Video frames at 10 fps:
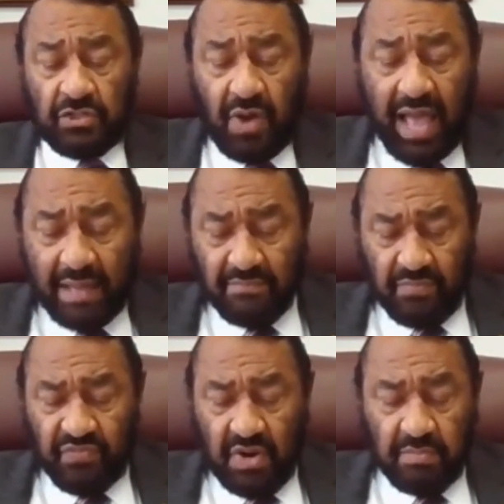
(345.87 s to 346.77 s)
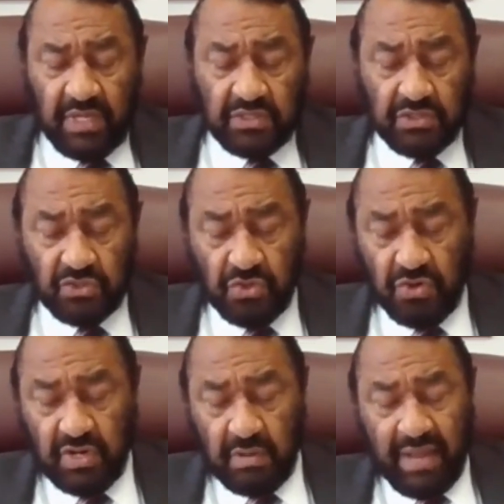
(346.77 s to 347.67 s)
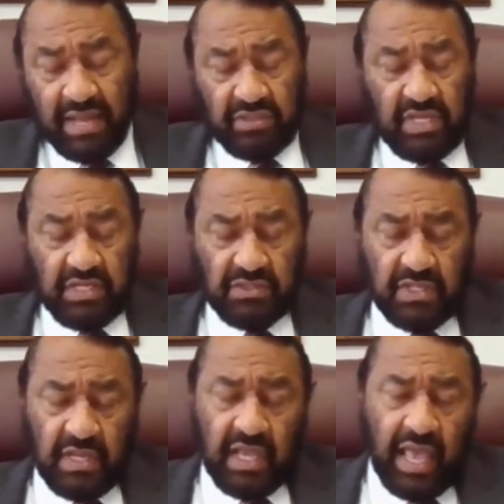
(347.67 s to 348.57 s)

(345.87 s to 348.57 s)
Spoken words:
So I'm very much concerned about this.